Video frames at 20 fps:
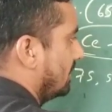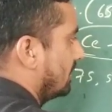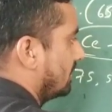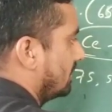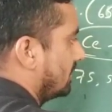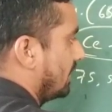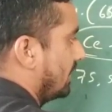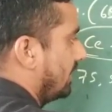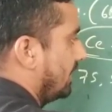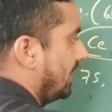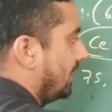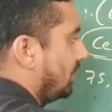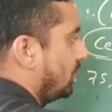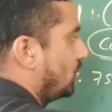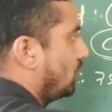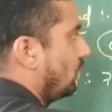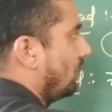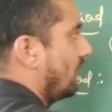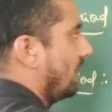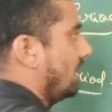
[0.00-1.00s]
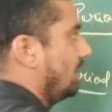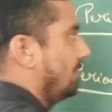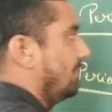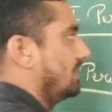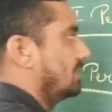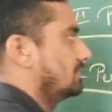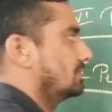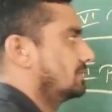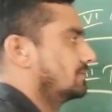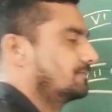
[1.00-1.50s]
the 32
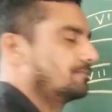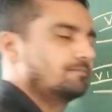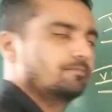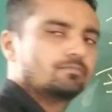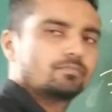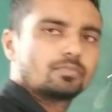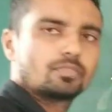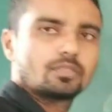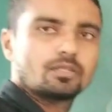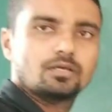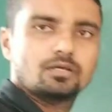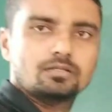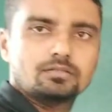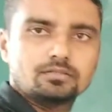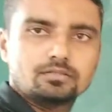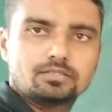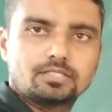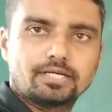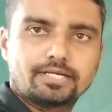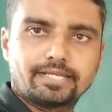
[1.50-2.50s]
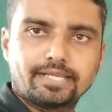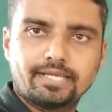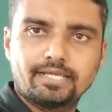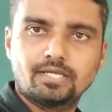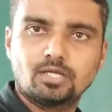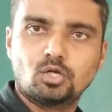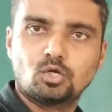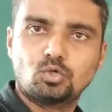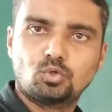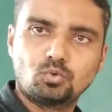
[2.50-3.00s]
elements.
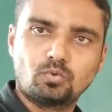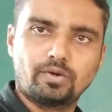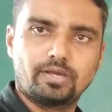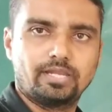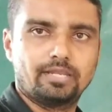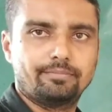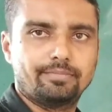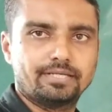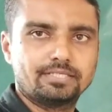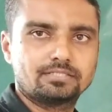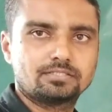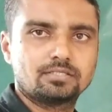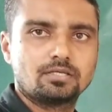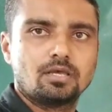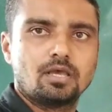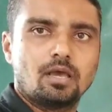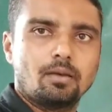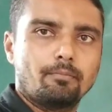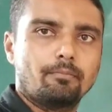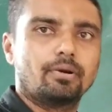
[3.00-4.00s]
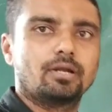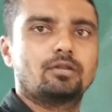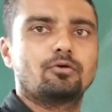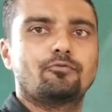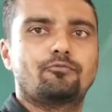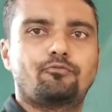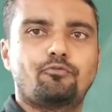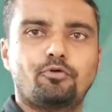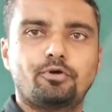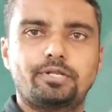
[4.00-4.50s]
32 elements,
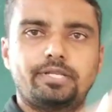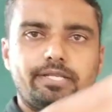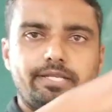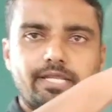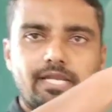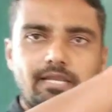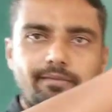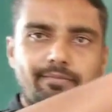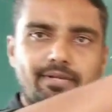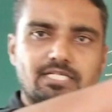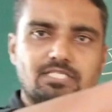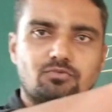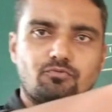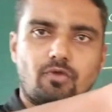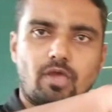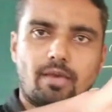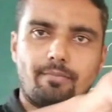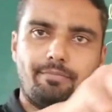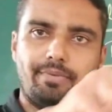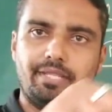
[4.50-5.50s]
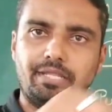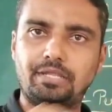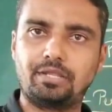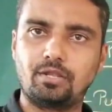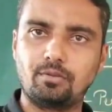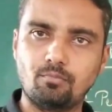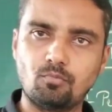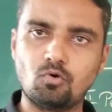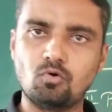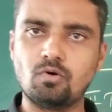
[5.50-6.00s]
but 14 elements we have been
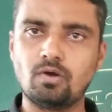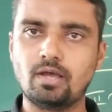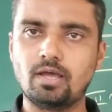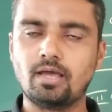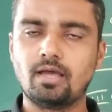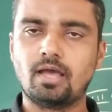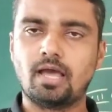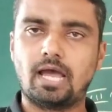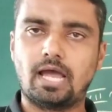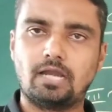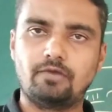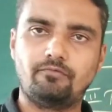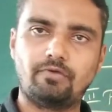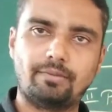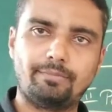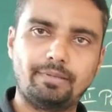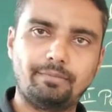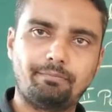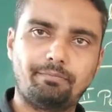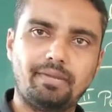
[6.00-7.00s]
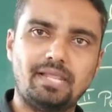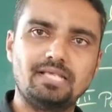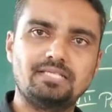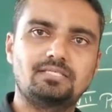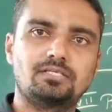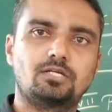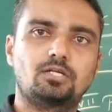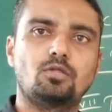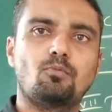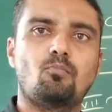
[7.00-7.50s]
removed and we have been placed
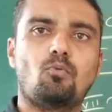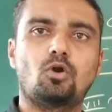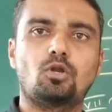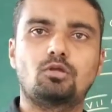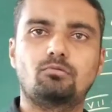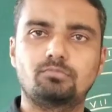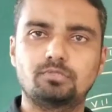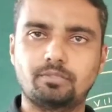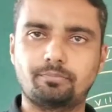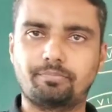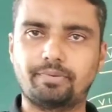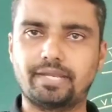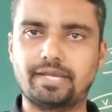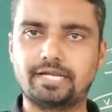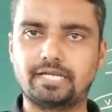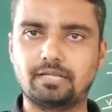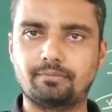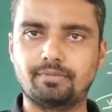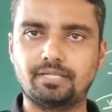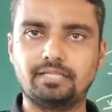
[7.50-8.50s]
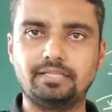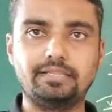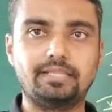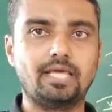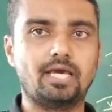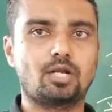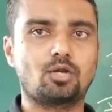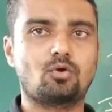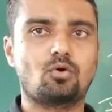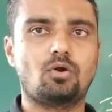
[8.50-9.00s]
at the bottom of the period table. They
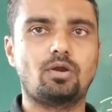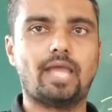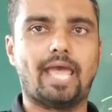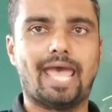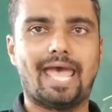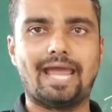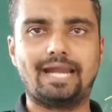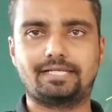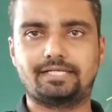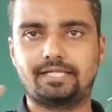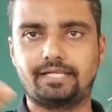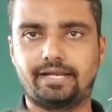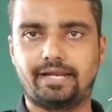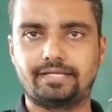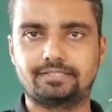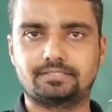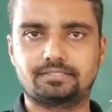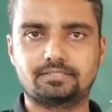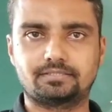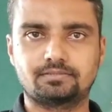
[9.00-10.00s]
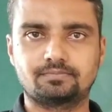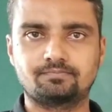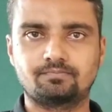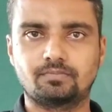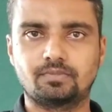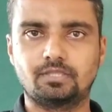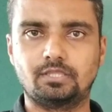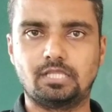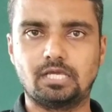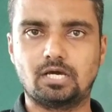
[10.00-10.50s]
are called actinides.
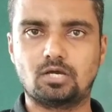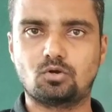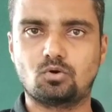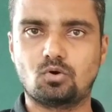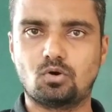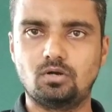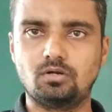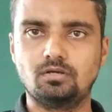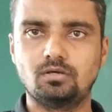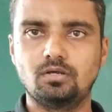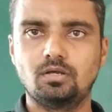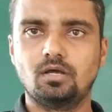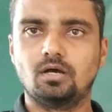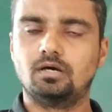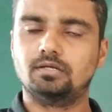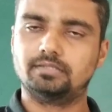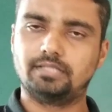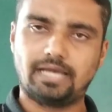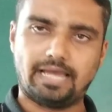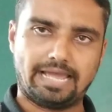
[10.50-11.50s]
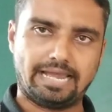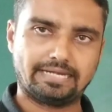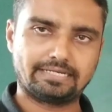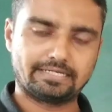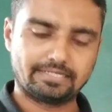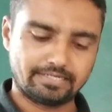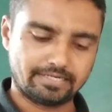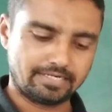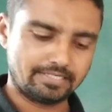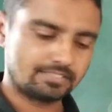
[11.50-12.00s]
They are called the
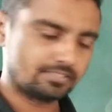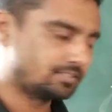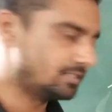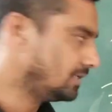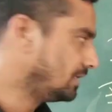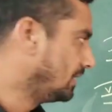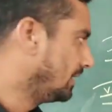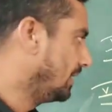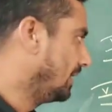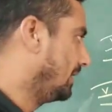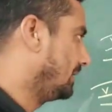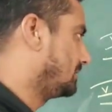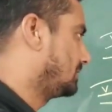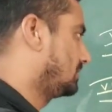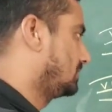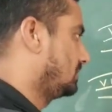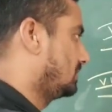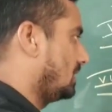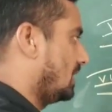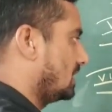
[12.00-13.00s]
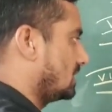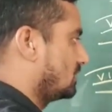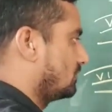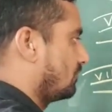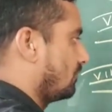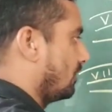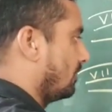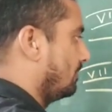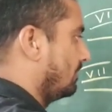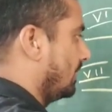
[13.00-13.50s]
actinides. It starts
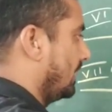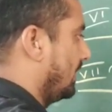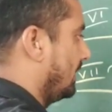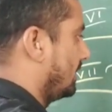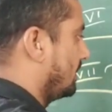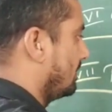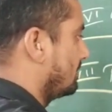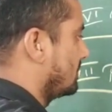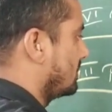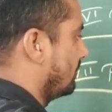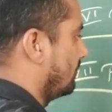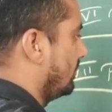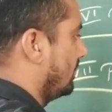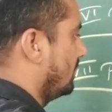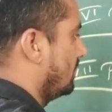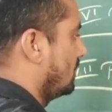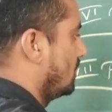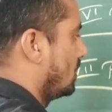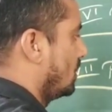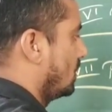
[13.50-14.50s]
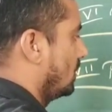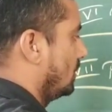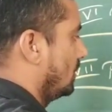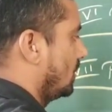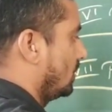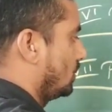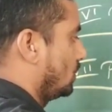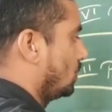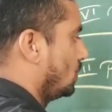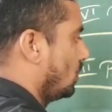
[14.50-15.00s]
from, in terms of here,
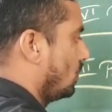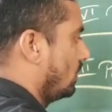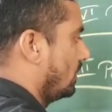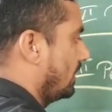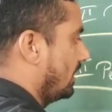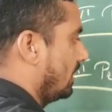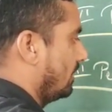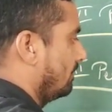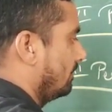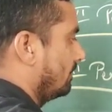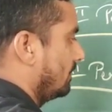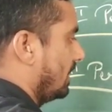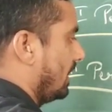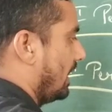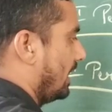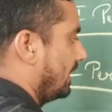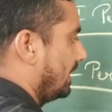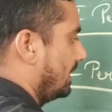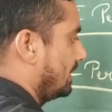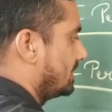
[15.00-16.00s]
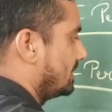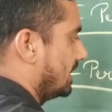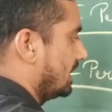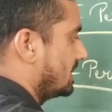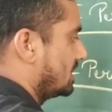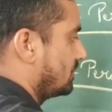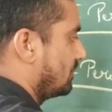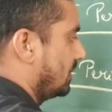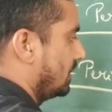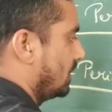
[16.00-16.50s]
the thorium and it
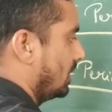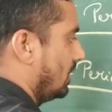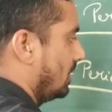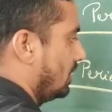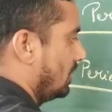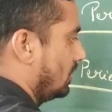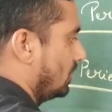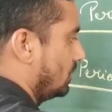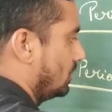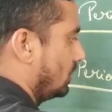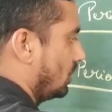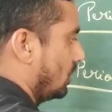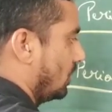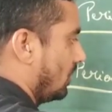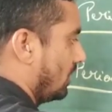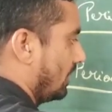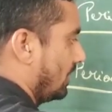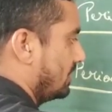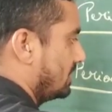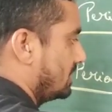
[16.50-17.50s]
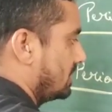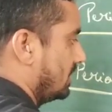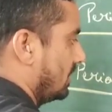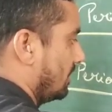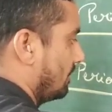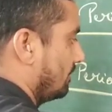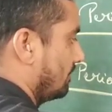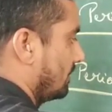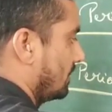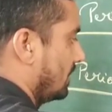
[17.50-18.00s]
ends with the lawrencium.
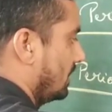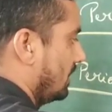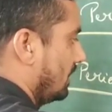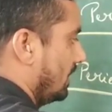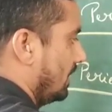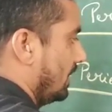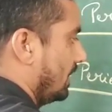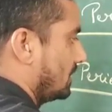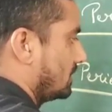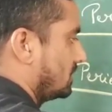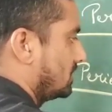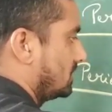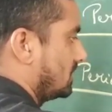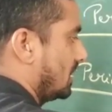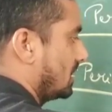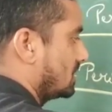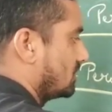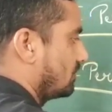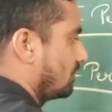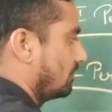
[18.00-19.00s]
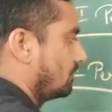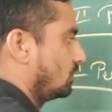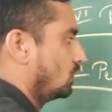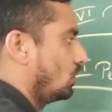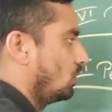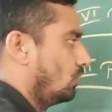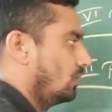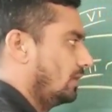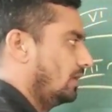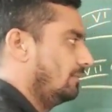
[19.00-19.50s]
It starts from
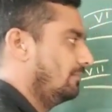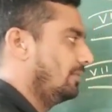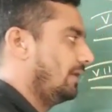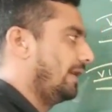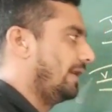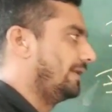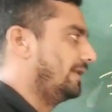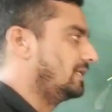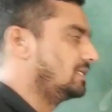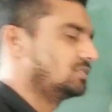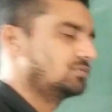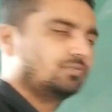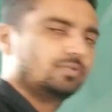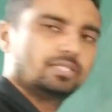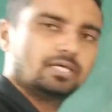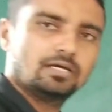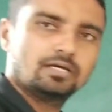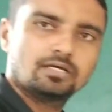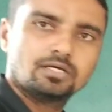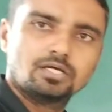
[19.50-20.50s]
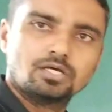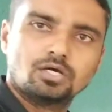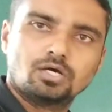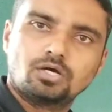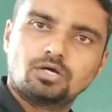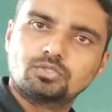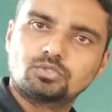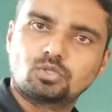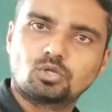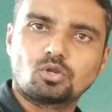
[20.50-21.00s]
thorium and ends with
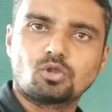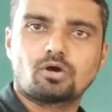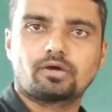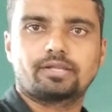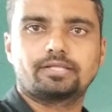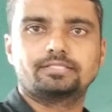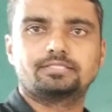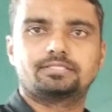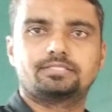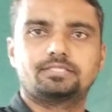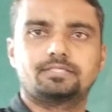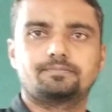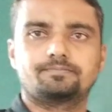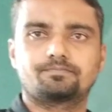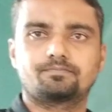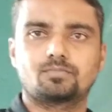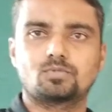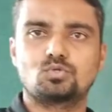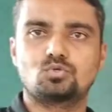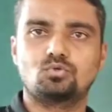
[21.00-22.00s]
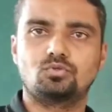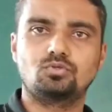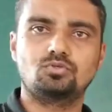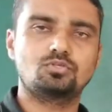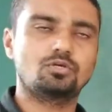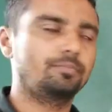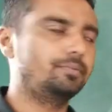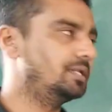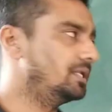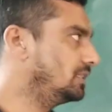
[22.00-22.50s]
the lawrencium. So these
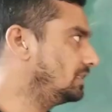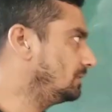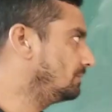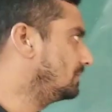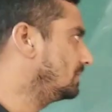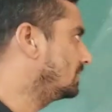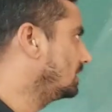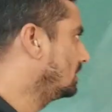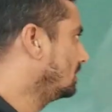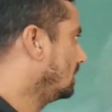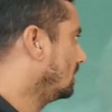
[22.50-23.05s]
have been nothing but